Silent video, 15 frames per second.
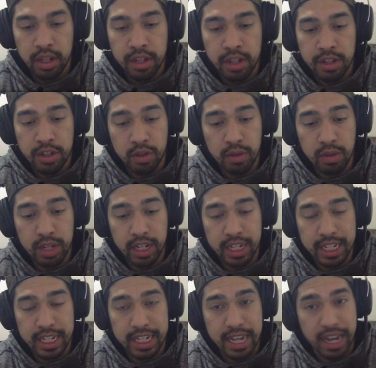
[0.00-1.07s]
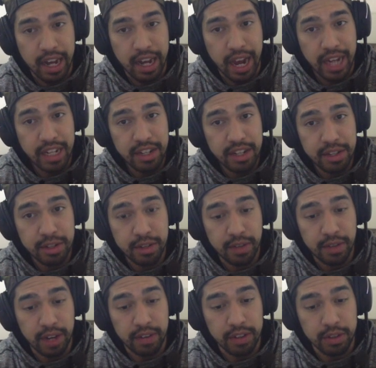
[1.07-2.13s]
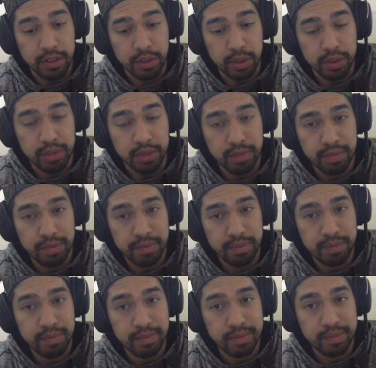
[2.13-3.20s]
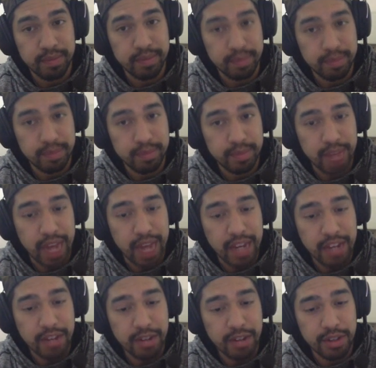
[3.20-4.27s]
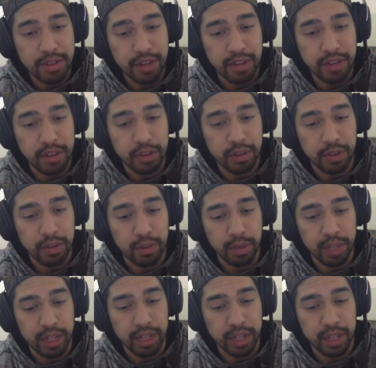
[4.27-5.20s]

So, uh, yeah, I need to survive this roll. I need you to survive this roll for me.